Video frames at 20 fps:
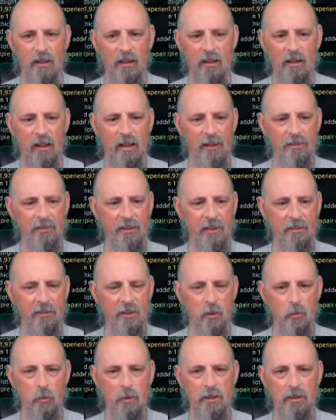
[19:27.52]
I think that
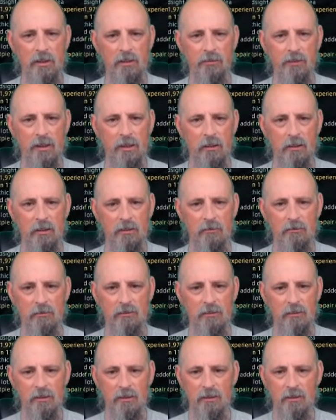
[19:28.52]
we live in
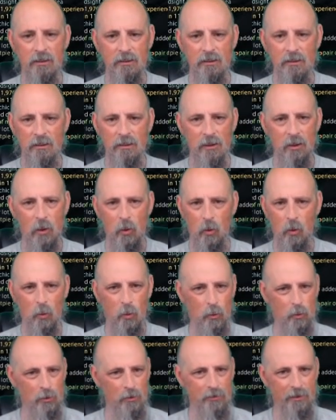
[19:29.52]
a
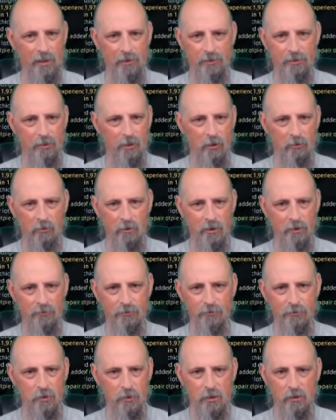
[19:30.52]
world that's already
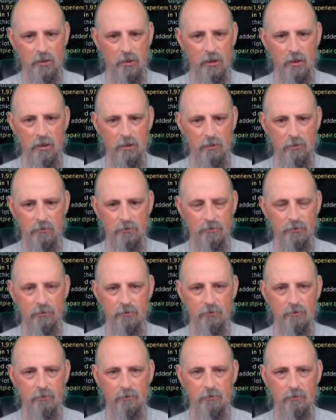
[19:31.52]
full of
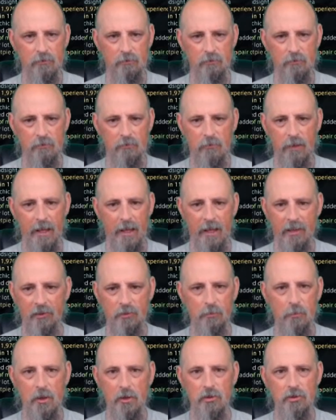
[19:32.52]
ass
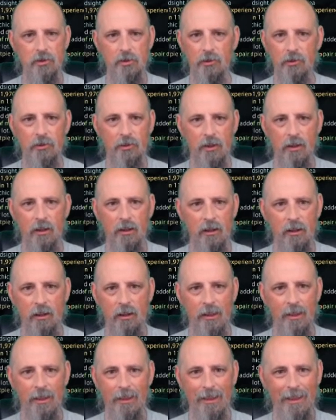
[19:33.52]
munches.
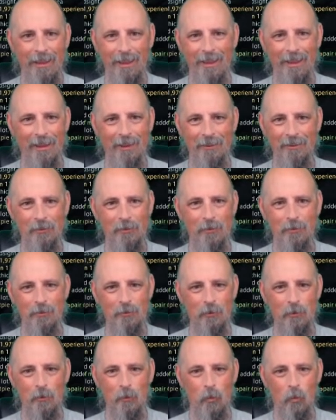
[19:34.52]
And
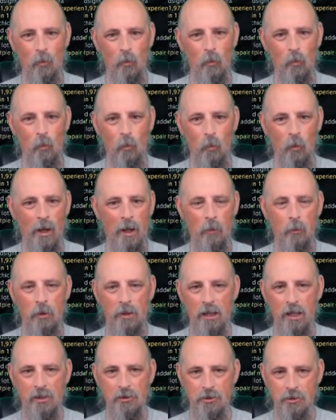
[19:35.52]
why would
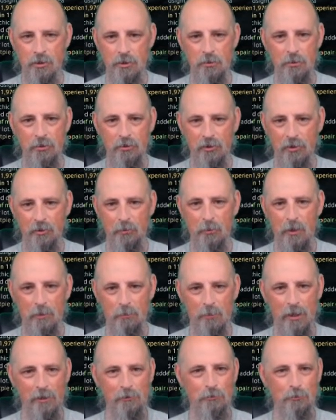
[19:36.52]
I choose to spend
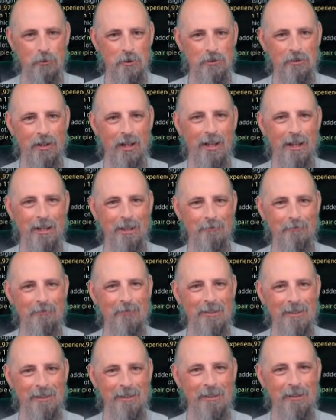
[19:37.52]
my free time
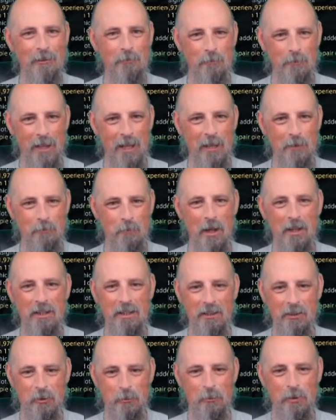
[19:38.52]
paying money
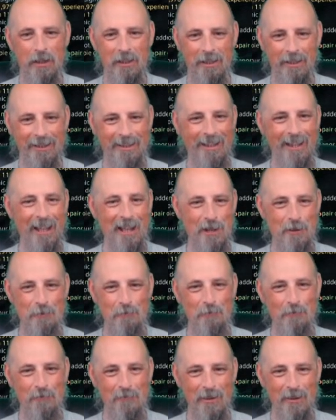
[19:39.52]
to play a game
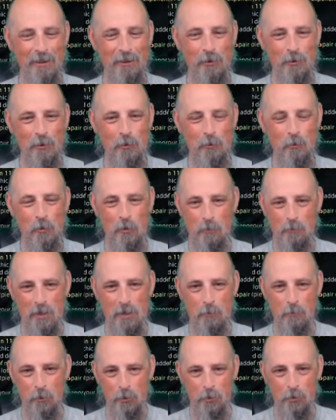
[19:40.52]
with
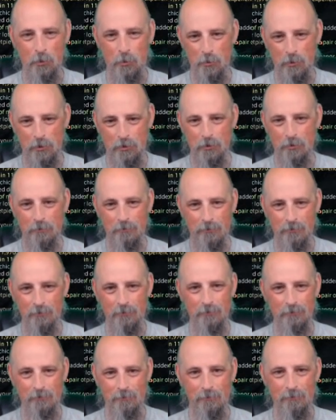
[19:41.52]
people who would
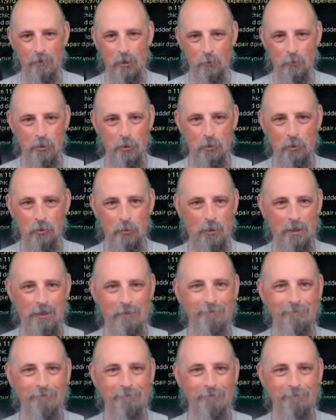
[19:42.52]
abuse me,